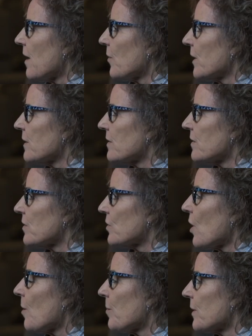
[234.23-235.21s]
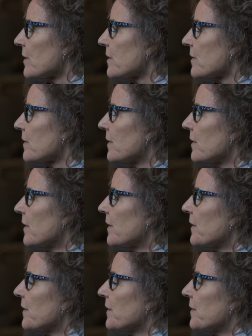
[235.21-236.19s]
it to stop us
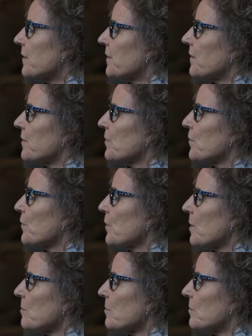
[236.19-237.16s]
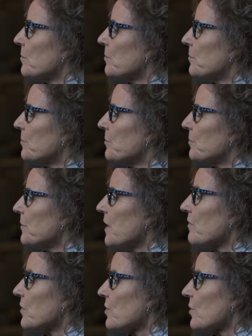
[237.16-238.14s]
from
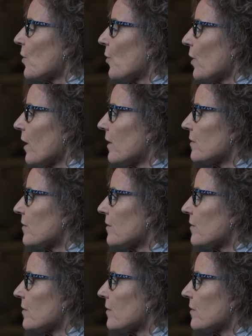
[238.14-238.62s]
even starting.